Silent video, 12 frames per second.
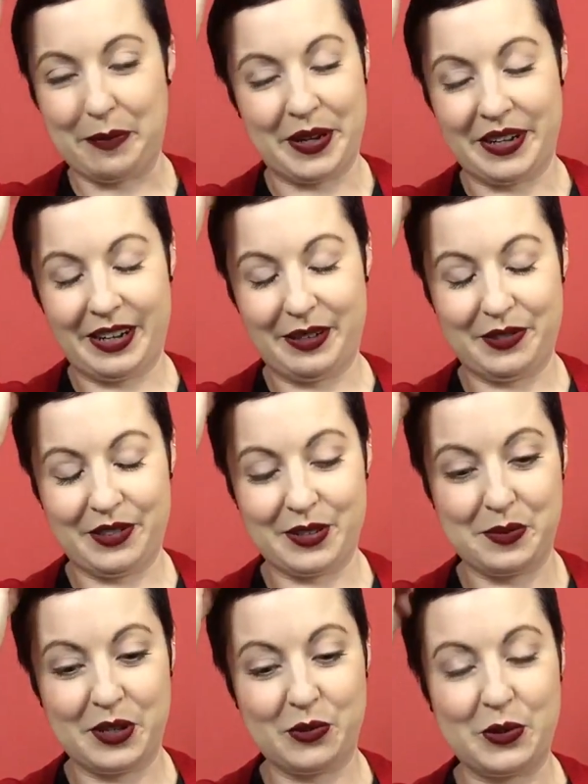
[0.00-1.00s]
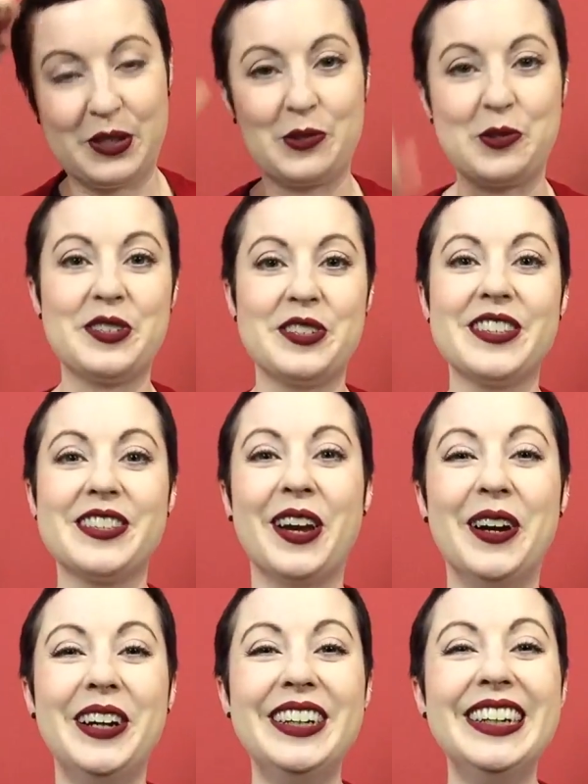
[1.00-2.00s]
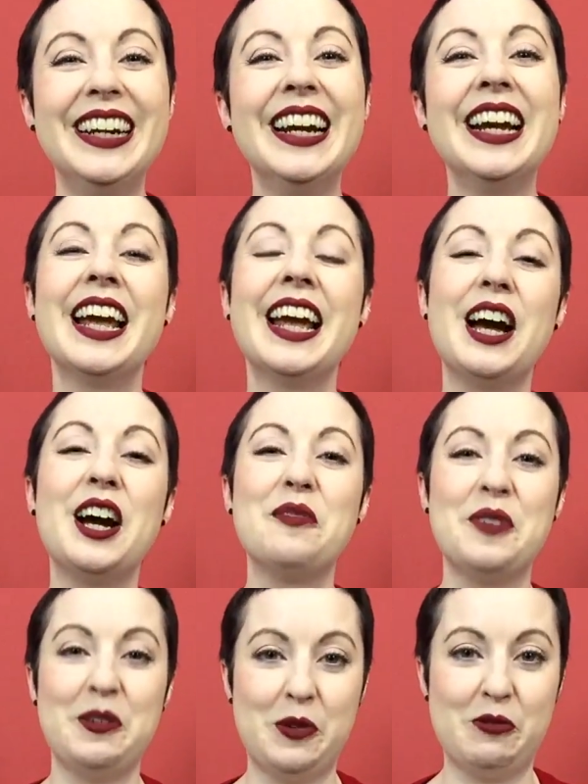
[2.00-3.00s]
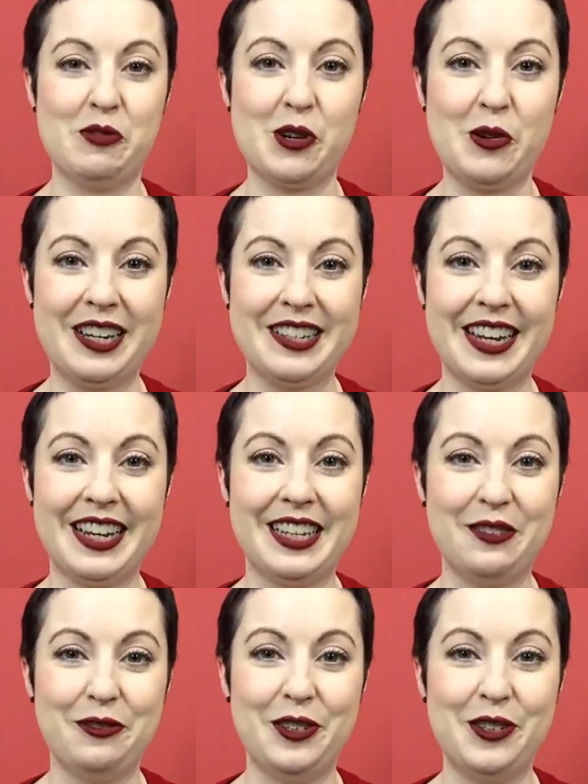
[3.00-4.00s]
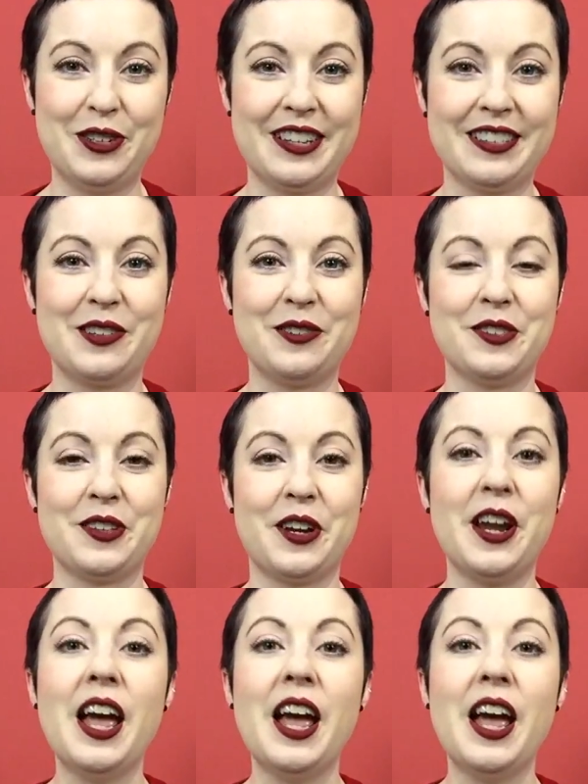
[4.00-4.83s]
but I'd just be too exhausted, so it would require taking a few days off. So